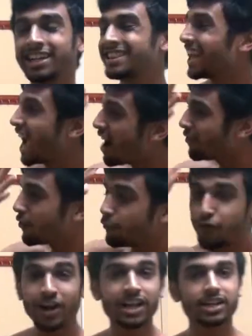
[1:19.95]
They have a
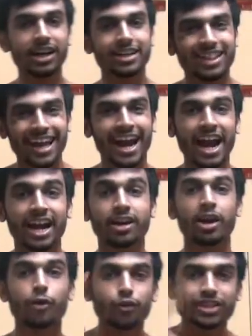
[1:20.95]
filter in their head
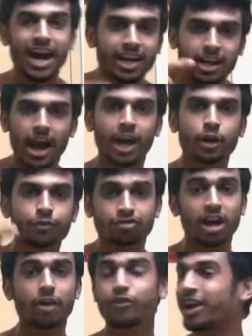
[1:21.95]
for that kind of
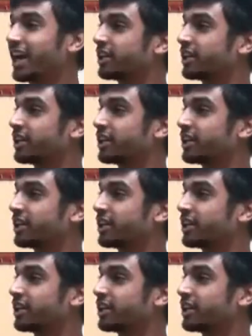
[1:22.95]
stuff.